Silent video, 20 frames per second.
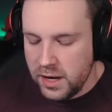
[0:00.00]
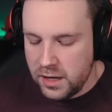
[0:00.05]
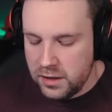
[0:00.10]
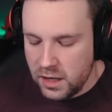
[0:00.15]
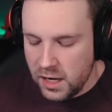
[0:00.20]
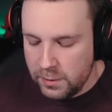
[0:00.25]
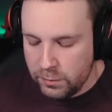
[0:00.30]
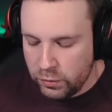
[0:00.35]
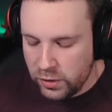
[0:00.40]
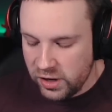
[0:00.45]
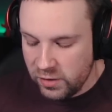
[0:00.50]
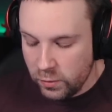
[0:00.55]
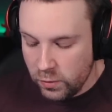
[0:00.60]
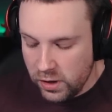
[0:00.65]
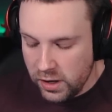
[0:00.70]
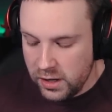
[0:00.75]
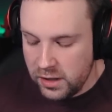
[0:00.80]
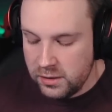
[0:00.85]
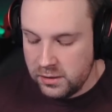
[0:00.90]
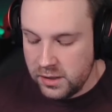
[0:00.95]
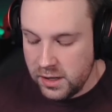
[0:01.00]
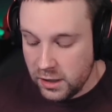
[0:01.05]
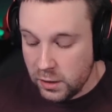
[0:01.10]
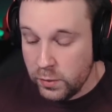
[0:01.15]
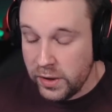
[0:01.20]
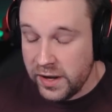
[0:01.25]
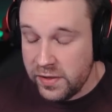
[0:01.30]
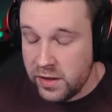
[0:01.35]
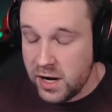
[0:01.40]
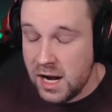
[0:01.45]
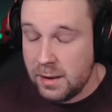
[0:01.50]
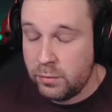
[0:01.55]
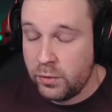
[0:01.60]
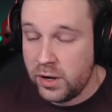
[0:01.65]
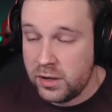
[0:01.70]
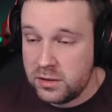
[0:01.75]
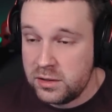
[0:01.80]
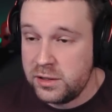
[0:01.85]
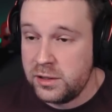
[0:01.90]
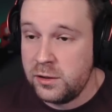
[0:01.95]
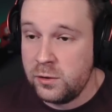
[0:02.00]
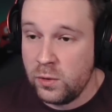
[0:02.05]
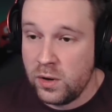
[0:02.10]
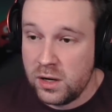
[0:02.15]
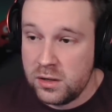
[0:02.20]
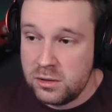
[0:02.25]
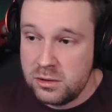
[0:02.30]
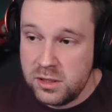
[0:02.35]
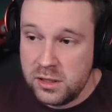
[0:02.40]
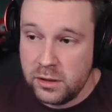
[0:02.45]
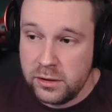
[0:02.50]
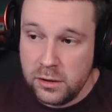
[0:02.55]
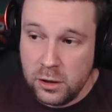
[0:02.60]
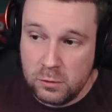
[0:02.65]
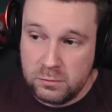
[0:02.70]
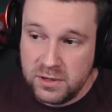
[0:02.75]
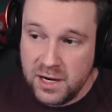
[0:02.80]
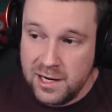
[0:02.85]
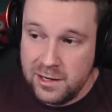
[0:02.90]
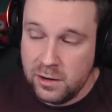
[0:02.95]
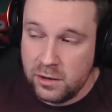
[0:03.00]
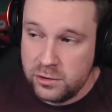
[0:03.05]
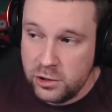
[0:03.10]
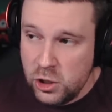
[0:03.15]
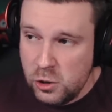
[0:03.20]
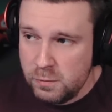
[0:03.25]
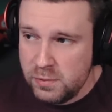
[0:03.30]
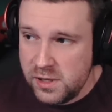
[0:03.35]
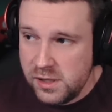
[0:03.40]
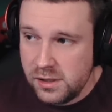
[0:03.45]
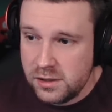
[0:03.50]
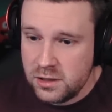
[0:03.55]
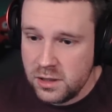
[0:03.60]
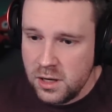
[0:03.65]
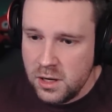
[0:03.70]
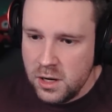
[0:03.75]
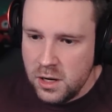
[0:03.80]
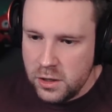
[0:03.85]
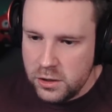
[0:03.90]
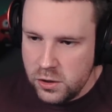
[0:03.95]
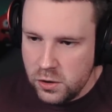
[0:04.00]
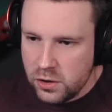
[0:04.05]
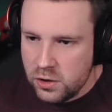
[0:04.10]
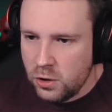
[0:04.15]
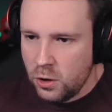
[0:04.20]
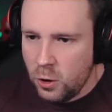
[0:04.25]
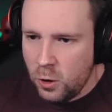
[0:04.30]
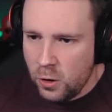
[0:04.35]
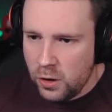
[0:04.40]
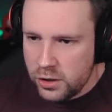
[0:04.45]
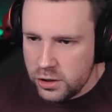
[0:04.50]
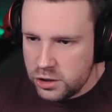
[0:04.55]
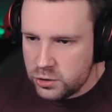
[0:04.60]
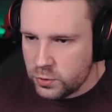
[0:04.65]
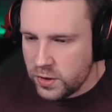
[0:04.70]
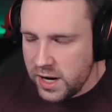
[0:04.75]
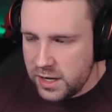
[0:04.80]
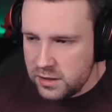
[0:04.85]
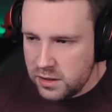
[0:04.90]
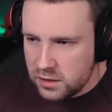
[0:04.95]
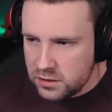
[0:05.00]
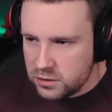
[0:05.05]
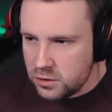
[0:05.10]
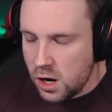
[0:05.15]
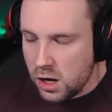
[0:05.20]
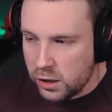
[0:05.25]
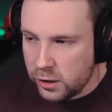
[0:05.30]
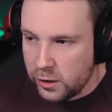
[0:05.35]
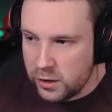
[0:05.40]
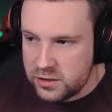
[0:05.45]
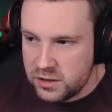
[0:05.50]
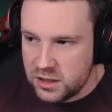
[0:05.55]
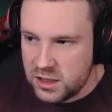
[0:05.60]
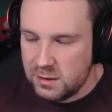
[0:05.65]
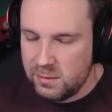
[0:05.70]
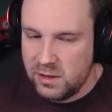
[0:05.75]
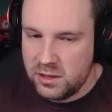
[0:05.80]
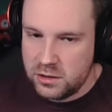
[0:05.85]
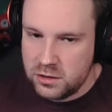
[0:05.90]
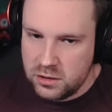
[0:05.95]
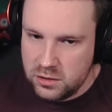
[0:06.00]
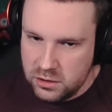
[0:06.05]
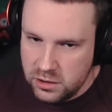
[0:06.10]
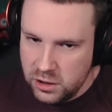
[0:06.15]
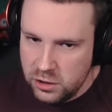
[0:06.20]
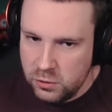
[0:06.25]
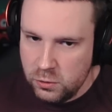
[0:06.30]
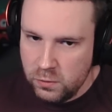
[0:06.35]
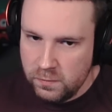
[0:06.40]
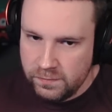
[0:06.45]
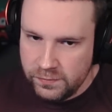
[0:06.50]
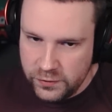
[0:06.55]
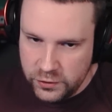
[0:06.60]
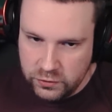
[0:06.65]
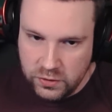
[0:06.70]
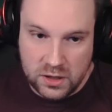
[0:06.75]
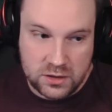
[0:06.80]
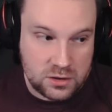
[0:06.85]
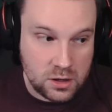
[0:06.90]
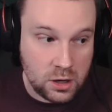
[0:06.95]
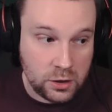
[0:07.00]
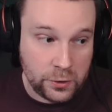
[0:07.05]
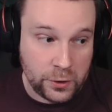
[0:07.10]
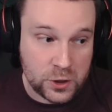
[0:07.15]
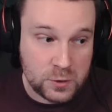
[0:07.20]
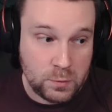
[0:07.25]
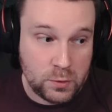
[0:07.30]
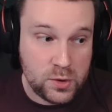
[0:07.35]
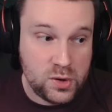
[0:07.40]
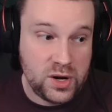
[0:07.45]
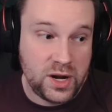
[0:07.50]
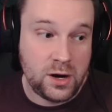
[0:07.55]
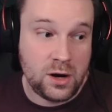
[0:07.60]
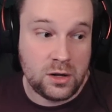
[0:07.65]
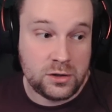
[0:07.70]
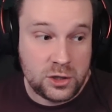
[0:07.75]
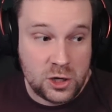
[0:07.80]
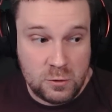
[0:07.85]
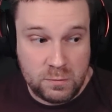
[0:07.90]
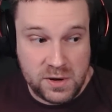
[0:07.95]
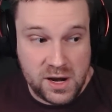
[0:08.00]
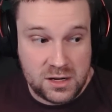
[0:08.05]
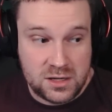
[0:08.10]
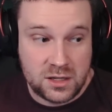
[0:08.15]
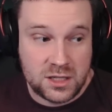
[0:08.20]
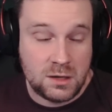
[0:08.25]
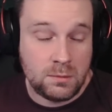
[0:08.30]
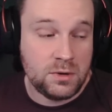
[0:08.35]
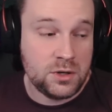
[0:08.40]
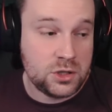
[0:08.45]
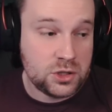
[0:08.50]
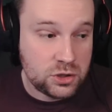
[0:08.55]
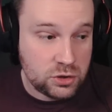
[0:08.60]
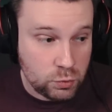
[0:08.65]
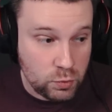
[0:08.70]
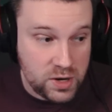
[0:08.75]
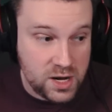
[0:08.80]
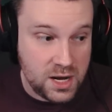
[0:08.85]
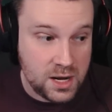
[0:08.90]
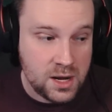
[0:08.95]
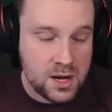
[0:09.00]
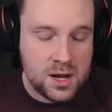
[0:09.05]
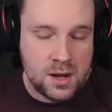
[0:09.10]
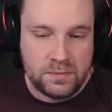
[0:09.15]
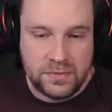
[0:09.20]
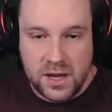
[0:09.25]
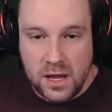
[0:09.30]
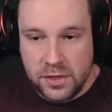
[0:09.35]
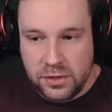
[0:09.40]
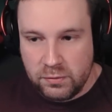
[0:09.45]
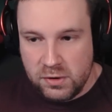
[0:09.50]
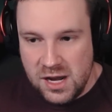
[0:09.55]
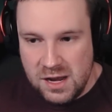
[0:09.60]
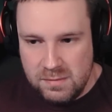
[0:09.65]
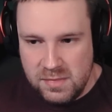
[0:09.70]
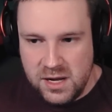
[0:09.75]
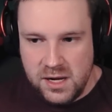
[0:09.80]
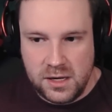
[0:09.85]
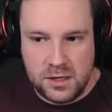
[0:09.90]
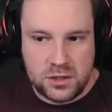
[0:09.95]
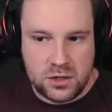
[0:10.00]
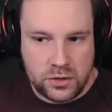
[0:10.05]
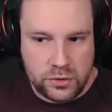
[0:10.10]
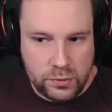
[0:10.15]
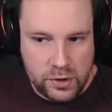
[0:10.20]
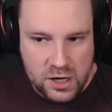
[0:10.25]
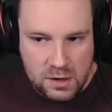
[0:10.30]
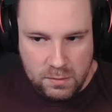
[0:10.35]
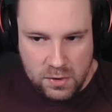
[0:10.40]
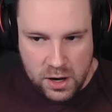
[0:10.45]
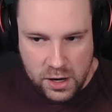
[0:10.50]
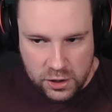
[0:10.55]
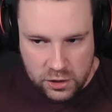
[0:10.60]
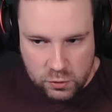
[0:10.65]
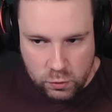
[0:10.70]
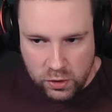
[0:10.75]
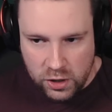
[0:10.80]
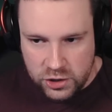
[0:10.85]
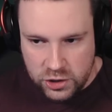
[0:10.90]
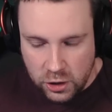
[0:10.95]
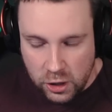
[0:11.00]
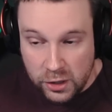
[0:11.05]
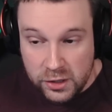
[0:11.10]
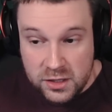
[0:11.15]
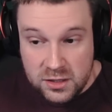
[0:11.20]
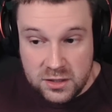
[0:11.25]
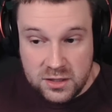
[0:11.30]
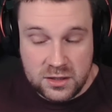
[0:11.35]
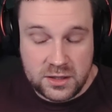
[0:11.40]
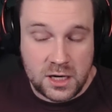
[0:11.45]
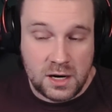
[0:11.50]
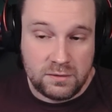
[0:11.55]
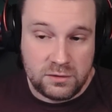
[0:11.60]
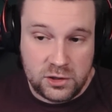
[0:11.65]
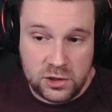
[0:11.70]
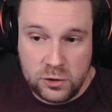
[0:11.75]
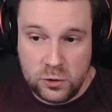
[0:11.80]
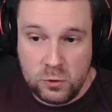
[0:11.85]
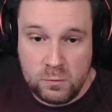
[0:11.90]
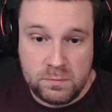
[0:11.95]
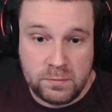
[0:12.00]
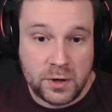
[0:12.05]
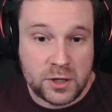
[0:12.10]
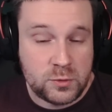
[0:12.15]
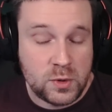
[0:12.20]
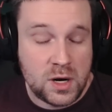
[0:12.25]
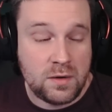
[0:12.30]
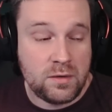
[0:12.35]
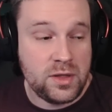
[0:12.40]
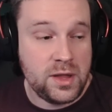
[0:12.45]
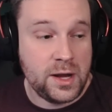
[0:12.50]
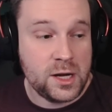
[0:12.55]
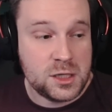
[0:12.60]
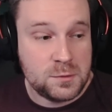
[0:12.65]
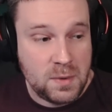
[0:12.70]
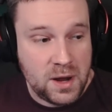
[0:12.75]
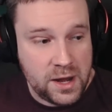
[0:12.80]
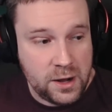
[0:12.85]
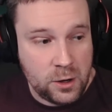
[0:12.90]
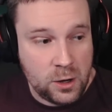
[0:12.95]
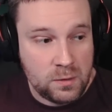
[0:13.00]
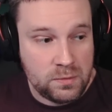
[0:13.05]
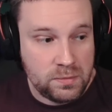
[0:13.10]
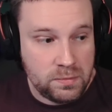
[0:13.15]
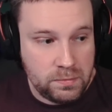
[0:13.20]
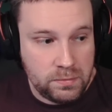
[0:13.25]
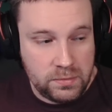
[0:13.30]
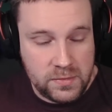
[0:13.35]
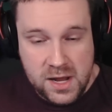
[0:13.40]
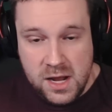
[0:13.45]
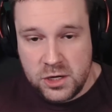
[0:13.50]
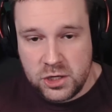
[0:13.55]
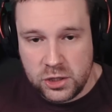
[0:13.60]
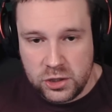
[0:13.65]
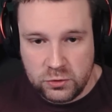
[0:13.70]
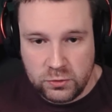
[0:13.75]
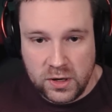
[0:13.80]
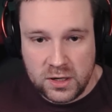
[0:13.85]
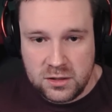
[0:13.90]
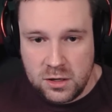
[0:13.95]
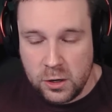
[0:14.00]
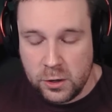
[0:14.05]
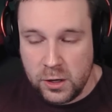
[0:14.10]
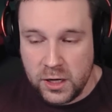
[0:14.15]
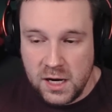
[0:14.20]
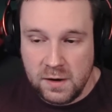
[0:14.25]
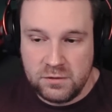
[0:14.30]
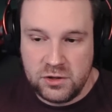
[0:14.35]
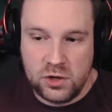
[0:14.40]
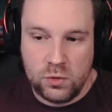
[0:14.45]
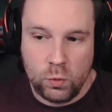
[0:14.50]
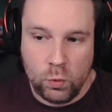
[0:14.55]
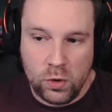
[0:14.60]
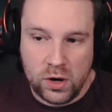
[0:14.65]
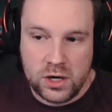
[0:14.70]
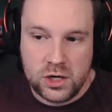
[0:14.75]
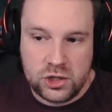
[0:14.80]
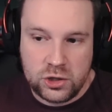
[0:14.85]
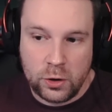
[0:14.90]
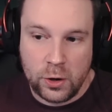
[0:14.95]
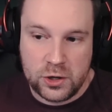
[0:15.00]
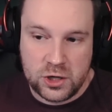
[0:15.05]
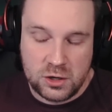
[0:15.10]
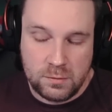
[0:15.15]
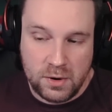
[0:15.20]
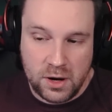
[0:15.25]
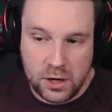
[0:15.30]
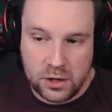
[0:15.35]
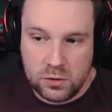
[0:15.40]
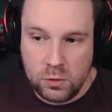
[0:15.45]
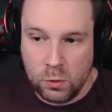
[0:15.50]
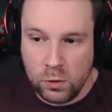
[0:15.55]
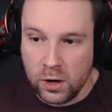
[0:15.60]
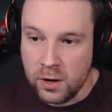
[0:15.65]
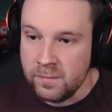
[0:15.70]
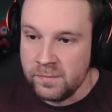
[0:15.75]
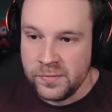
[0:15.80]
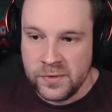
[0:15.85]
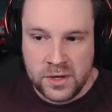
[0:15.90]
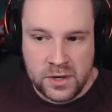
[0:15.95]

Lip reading: in 9.1 and going into 9.2, until you obtain your 2-piece, your Call Dreadstalkers summons 2 Dreadstalkers. When you get your 2-piece, it summons 3. Now 3 means 3 demonic core charges instead of 2, because whenever they expire, each Dreadstalker gives you 1 charge of demonic core.